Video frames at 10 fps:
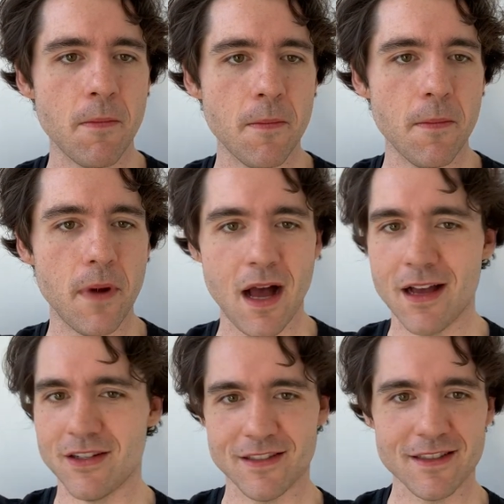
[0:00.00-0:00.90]

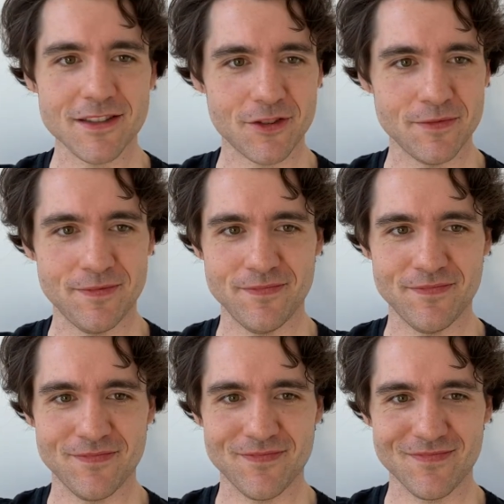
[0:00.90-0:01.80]
Miles
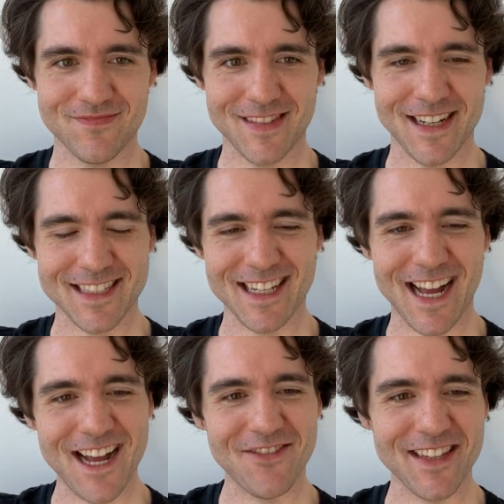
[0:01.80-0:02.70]
gets an
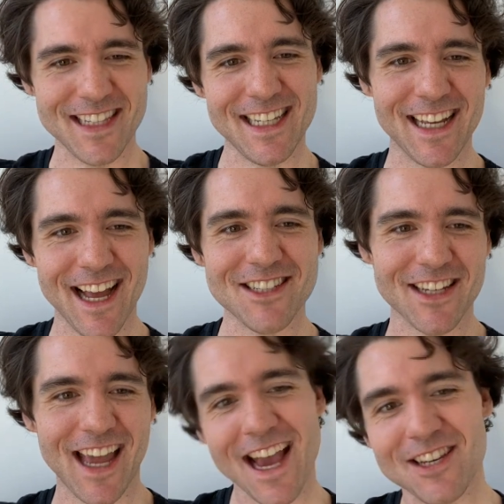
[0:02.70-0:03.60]
Ivy League
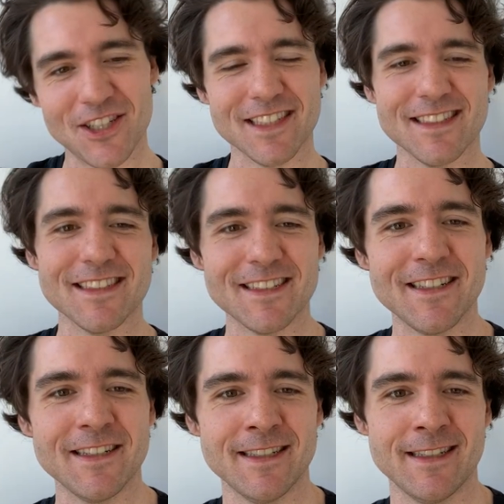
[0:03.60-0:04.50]
education.
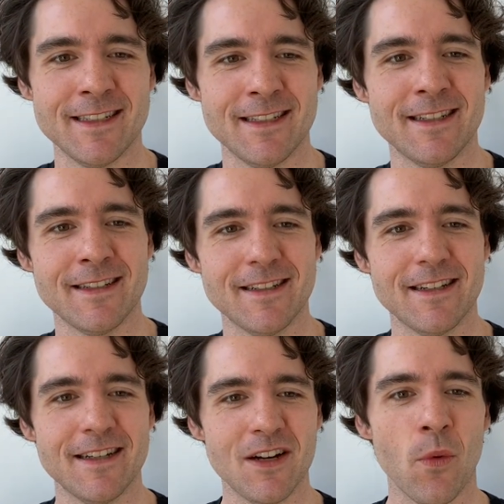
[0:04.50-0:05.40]

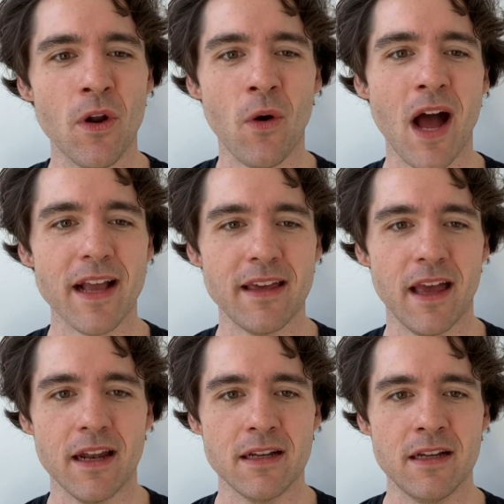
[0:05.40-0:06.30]
What do I
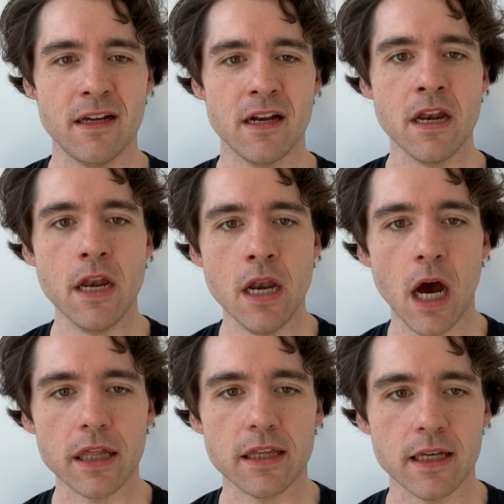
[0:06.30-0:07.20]
get?
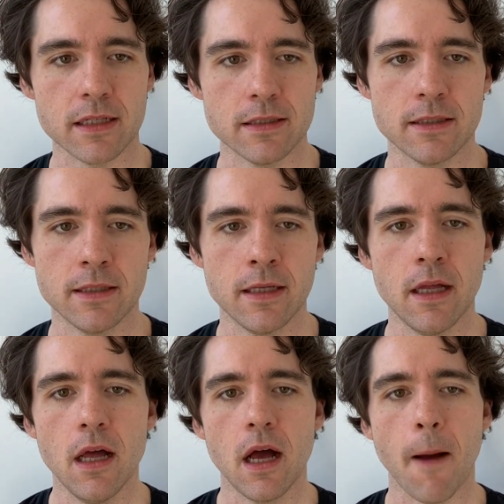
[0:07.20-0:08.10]
Nothing.
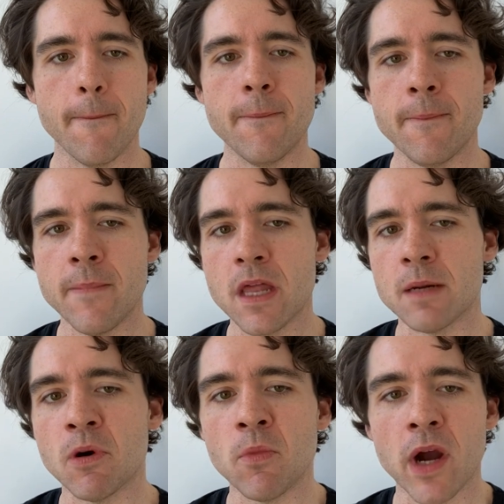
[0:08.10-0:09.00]
A
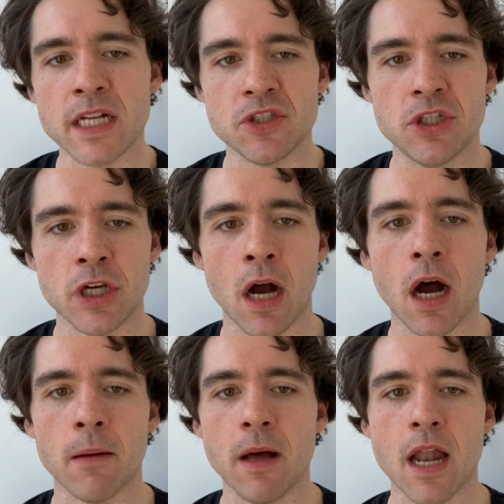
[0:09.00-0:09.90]
minimum wage
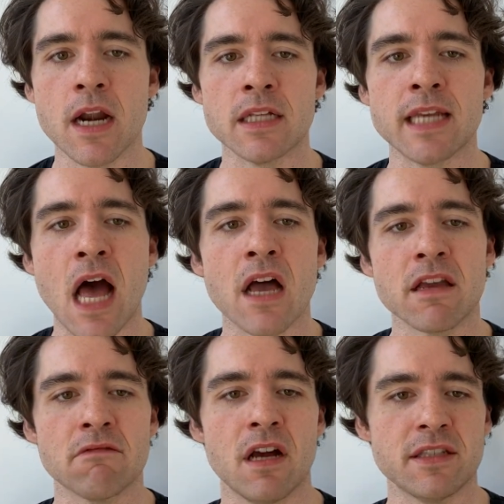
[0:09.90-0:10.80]
job at an
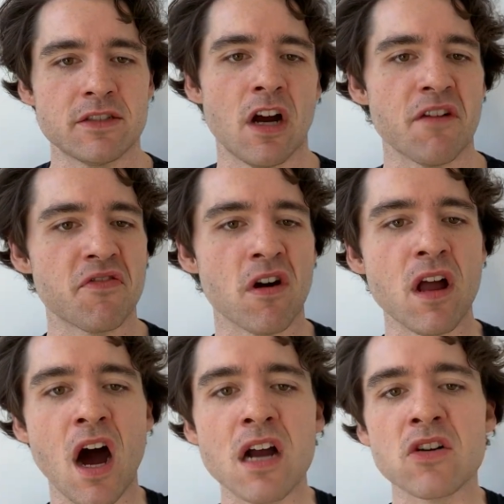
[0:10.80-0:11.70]
Italian restaurant for an
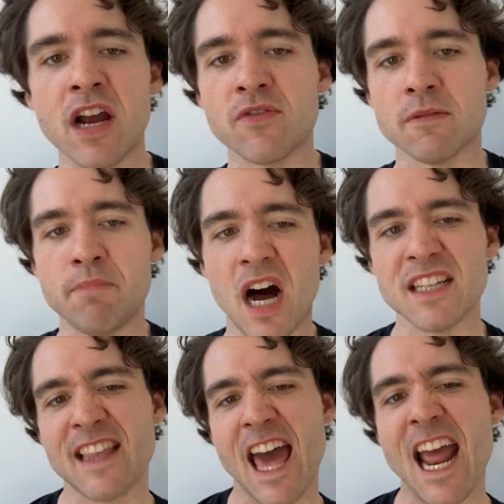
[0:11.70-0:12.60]
ungrateful
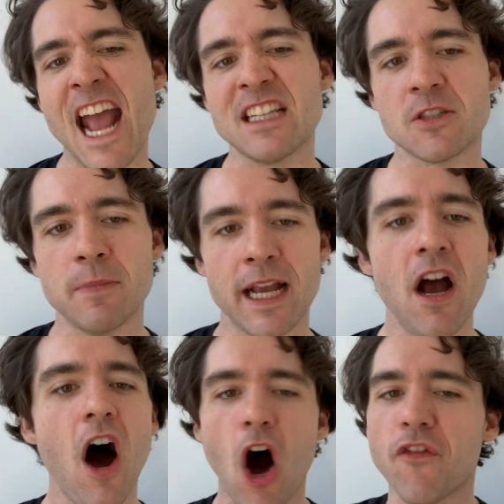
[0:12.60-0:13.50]
boss that hates me.
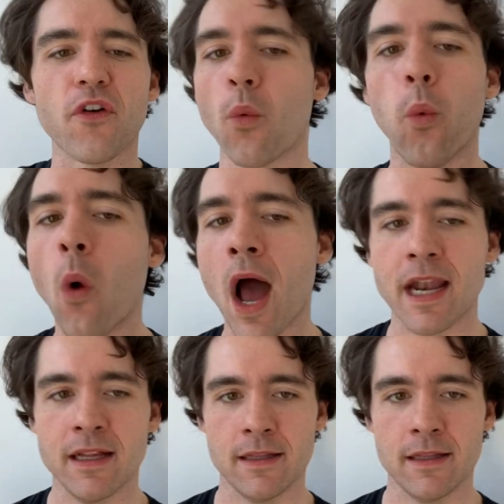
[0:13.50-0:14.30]
All for what?